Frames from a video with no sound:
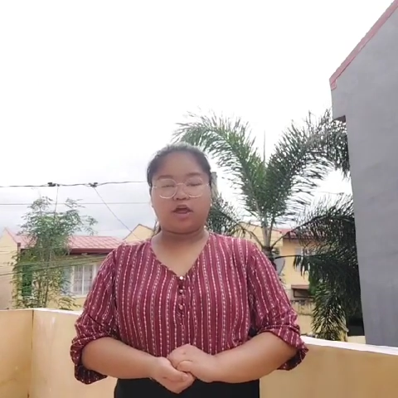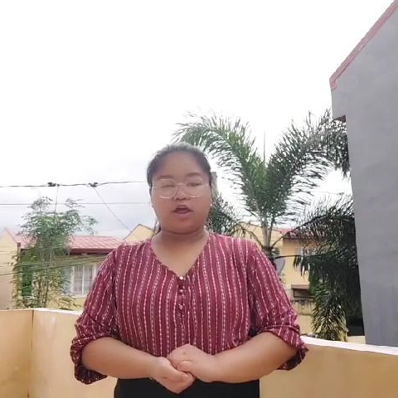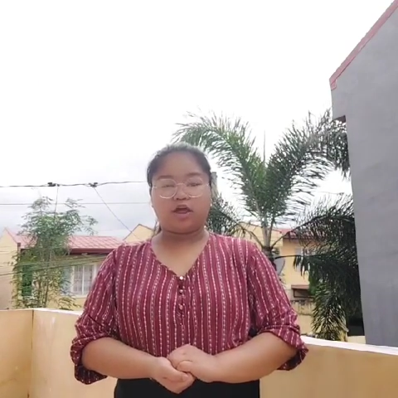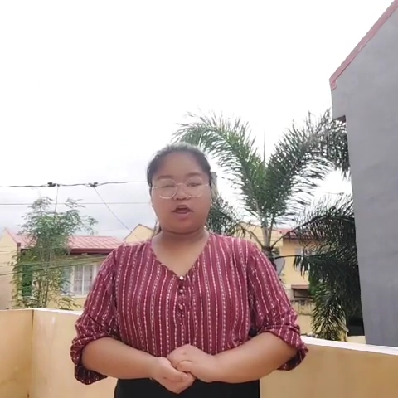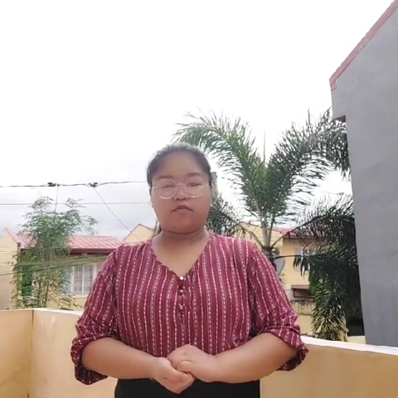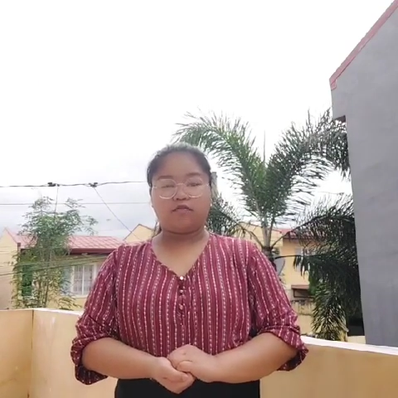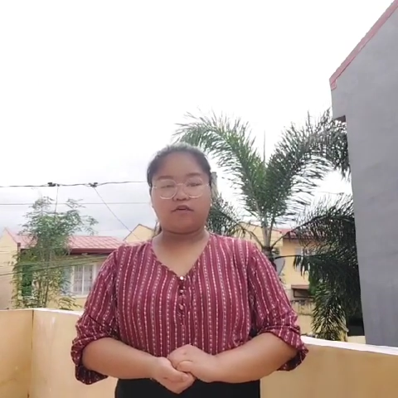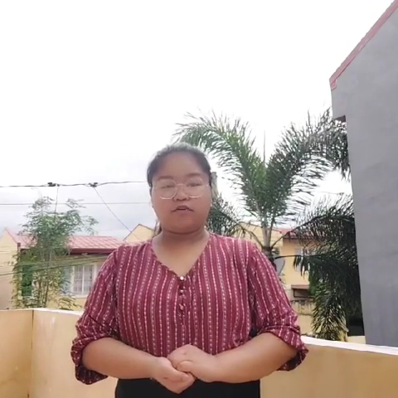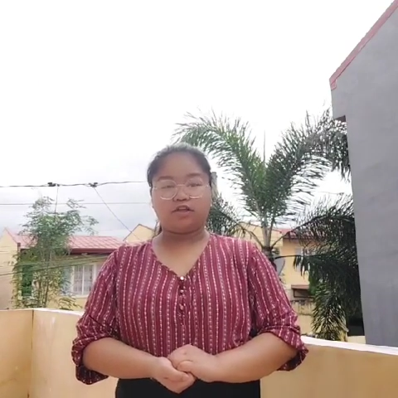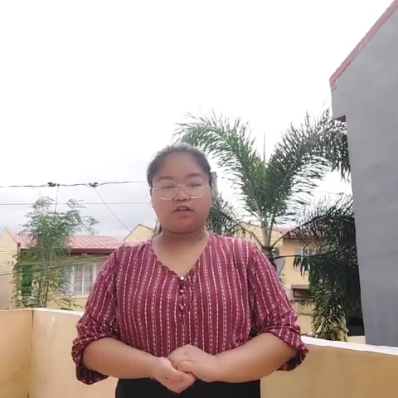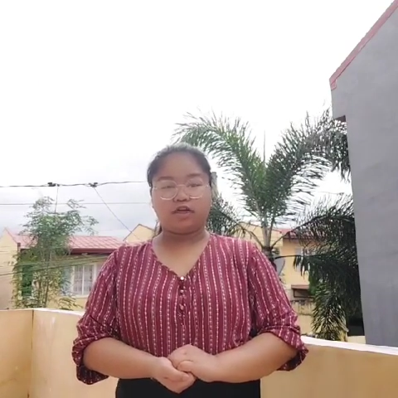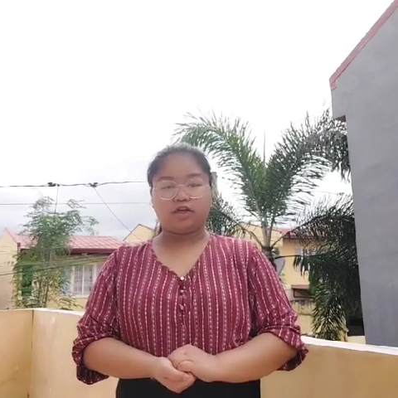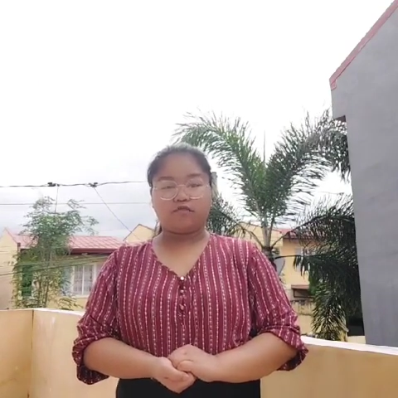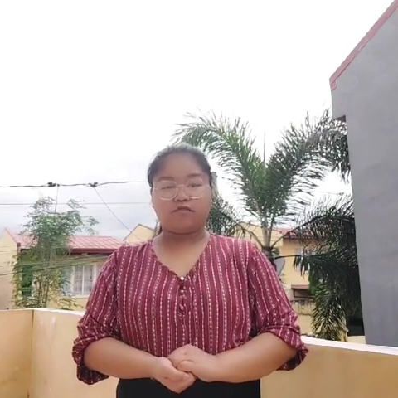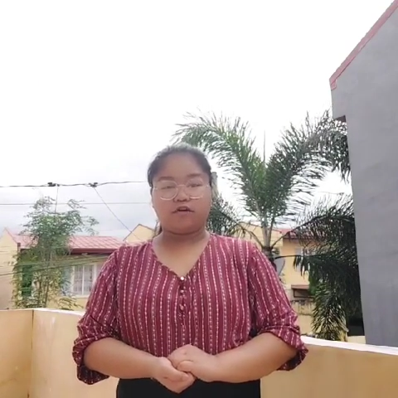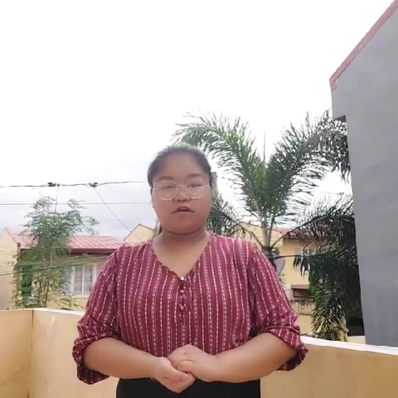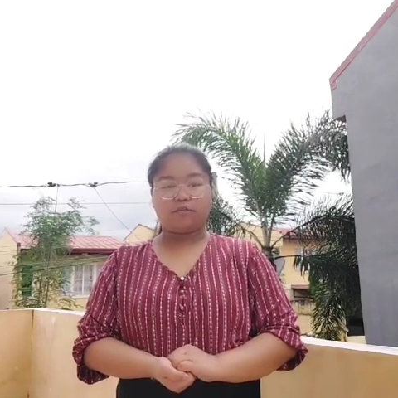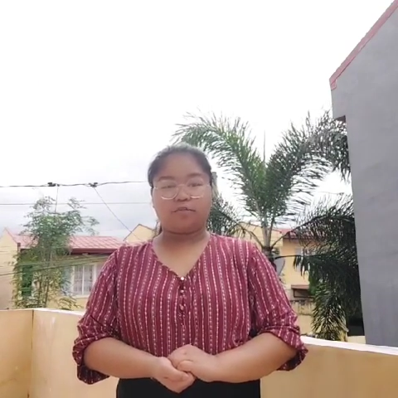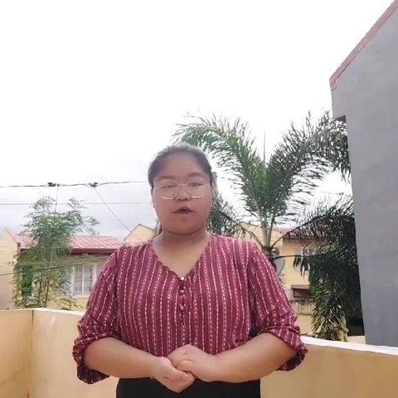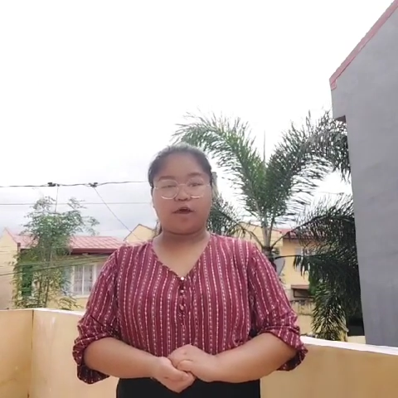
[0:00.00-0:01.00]
Give
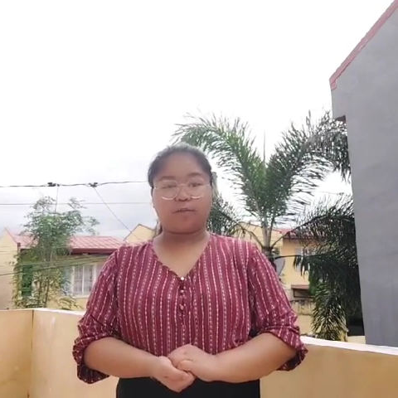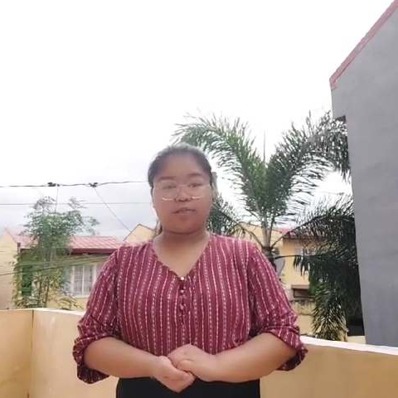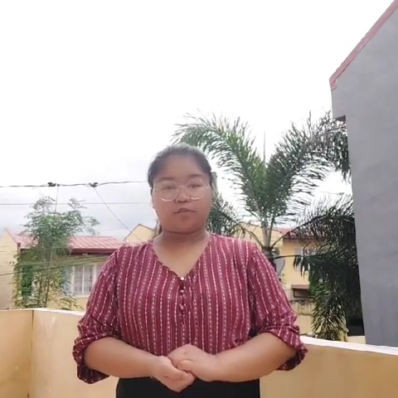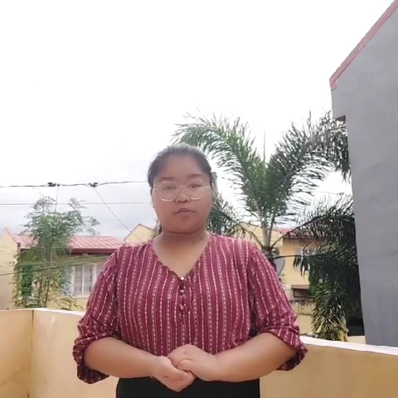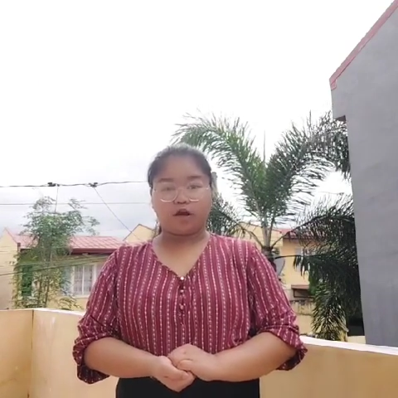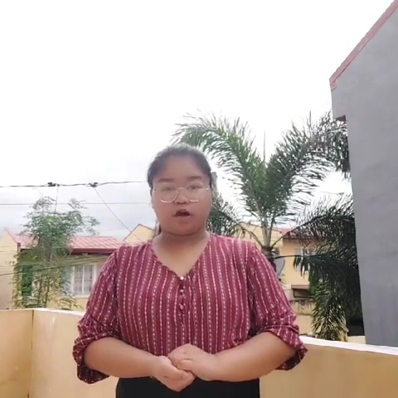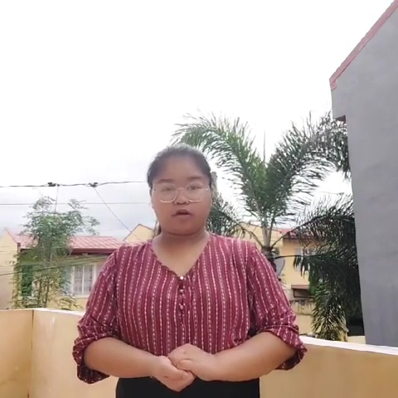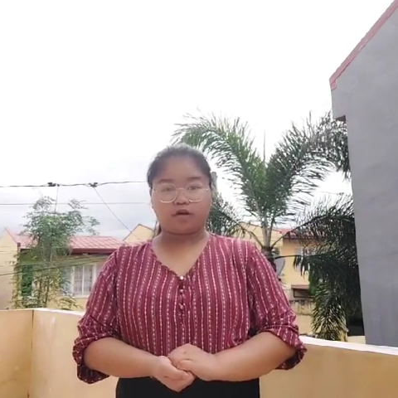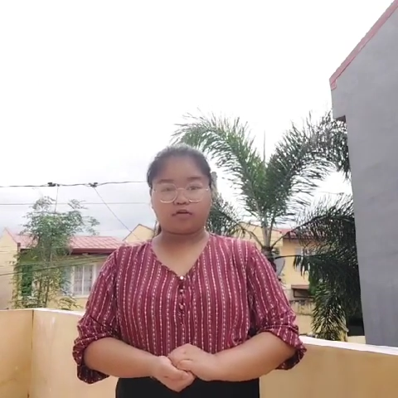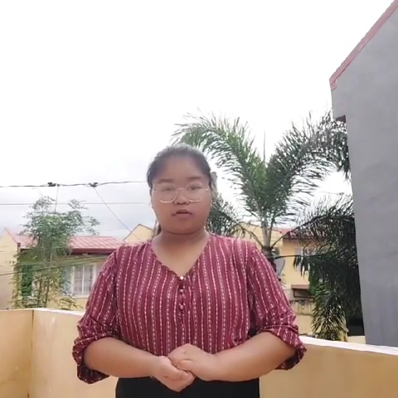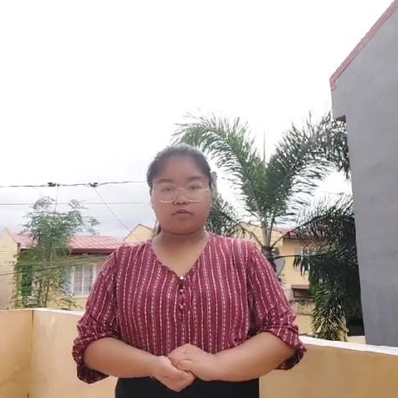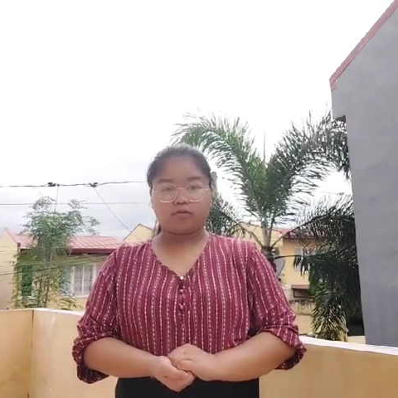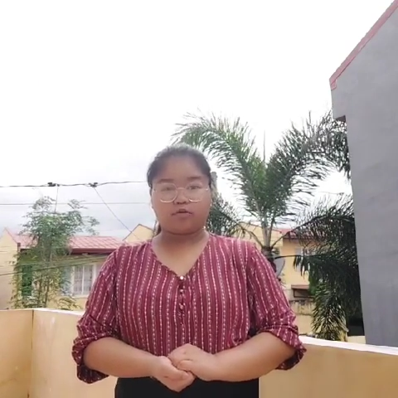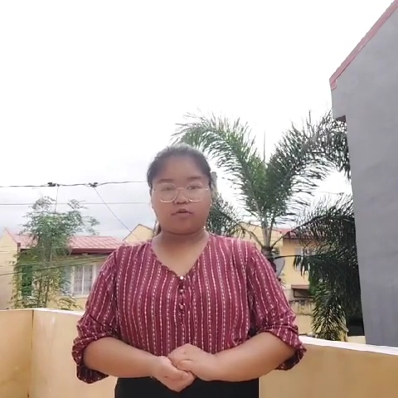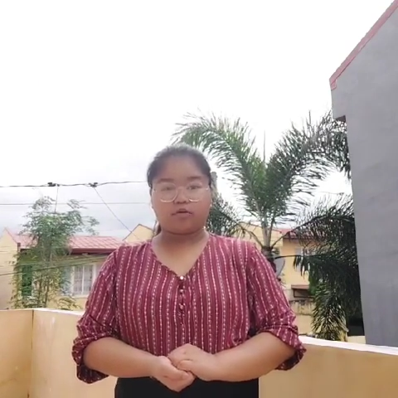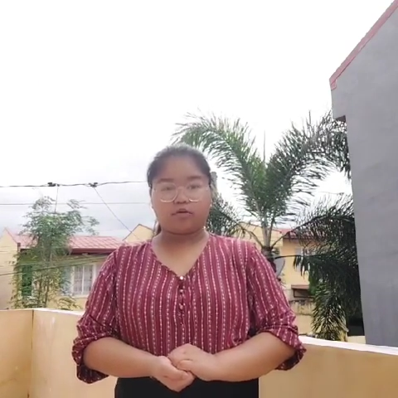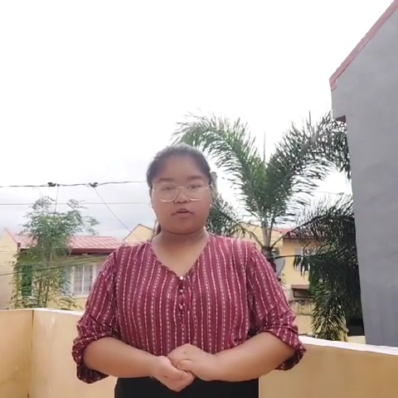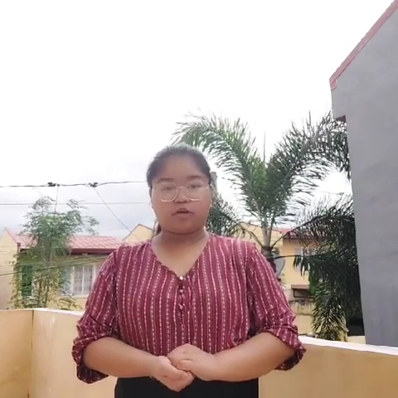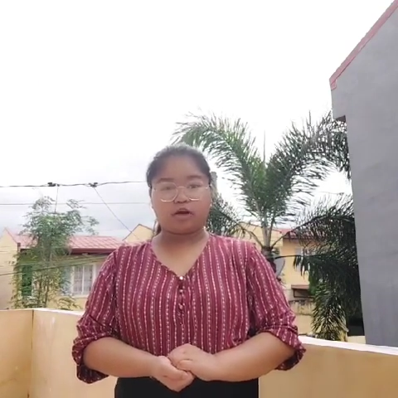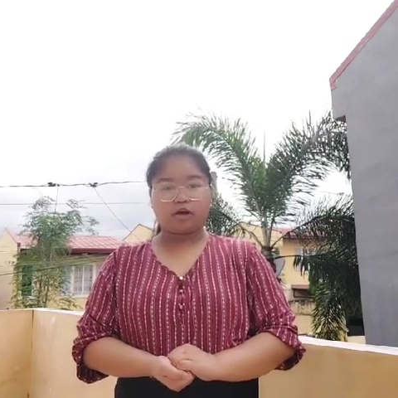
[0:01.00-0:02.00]
yourself a pep talk to
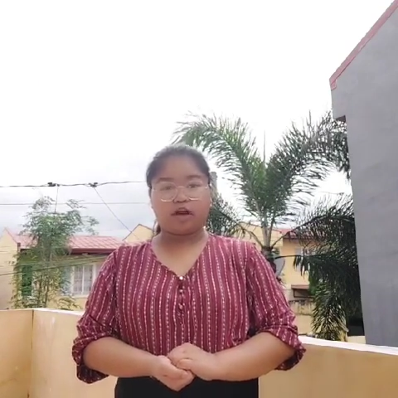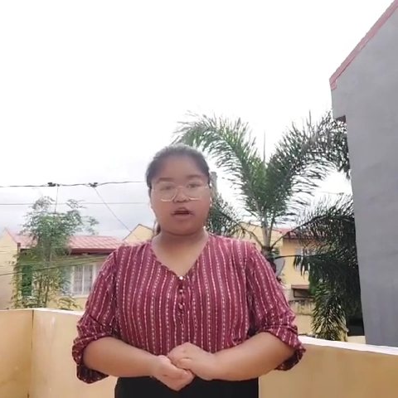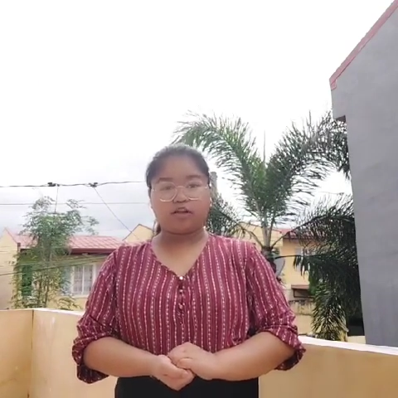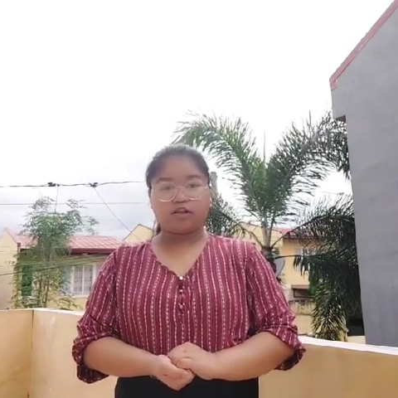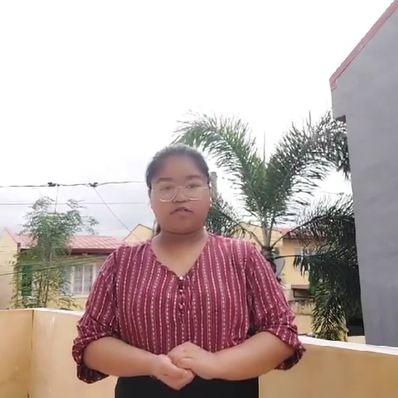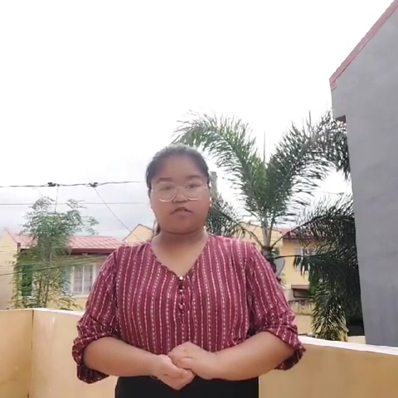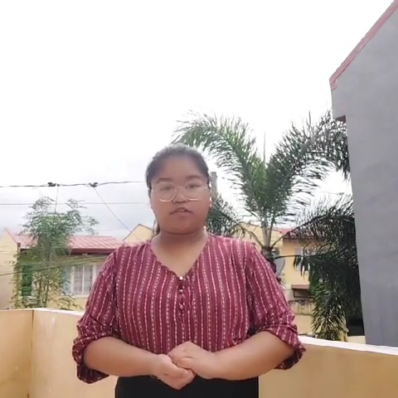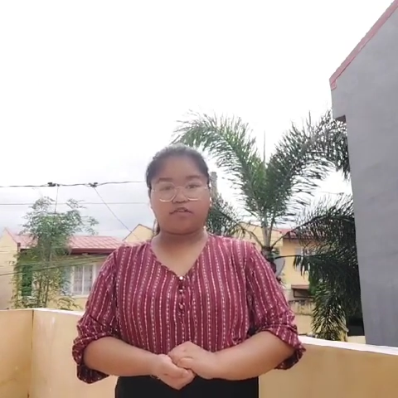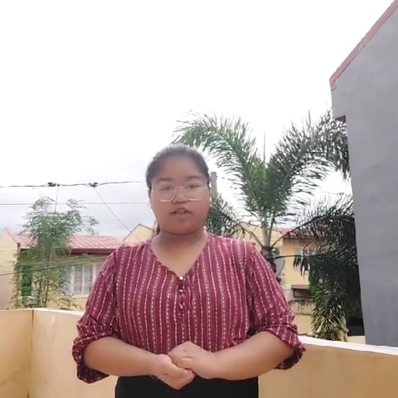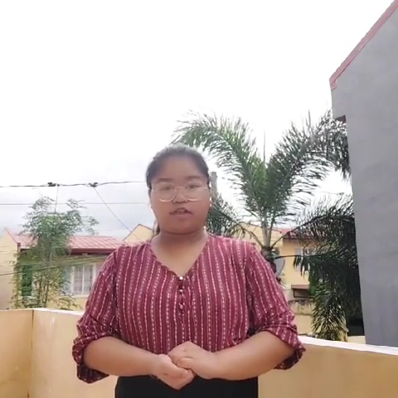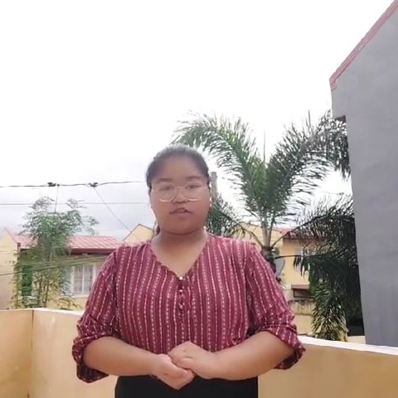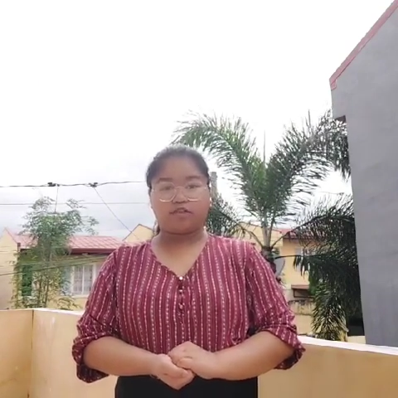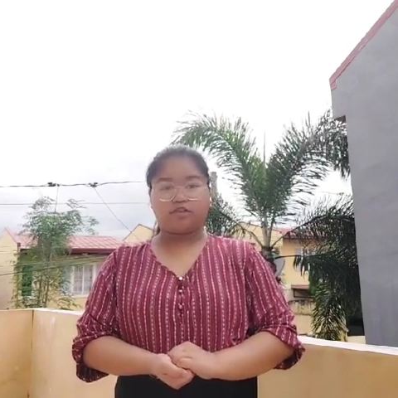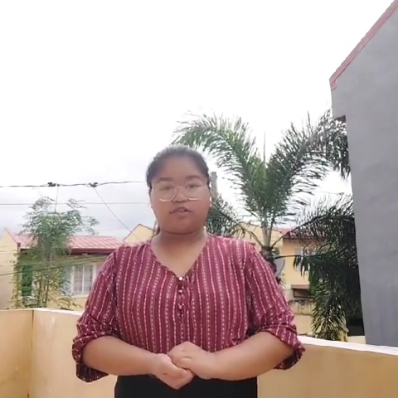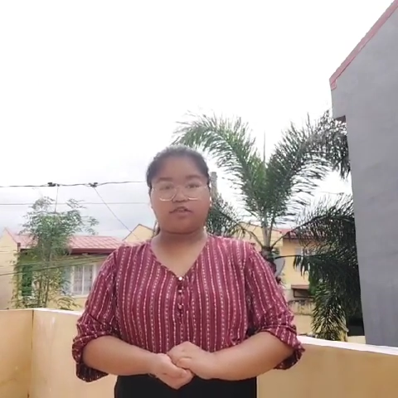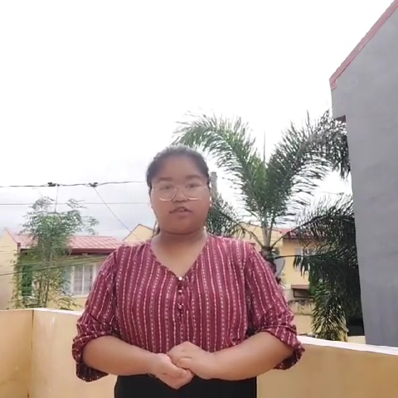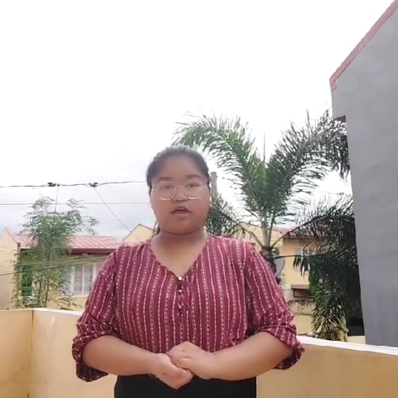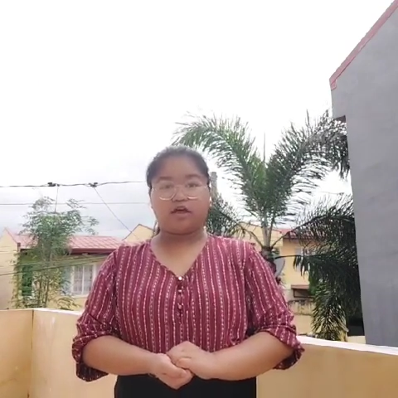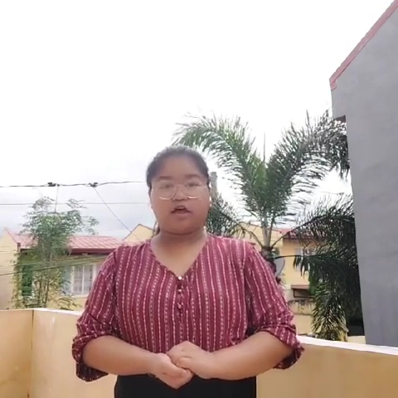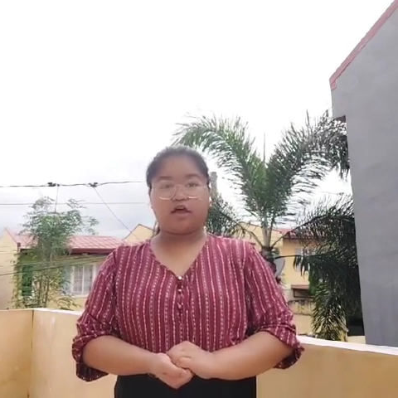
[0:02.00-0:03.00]
boost your confidence.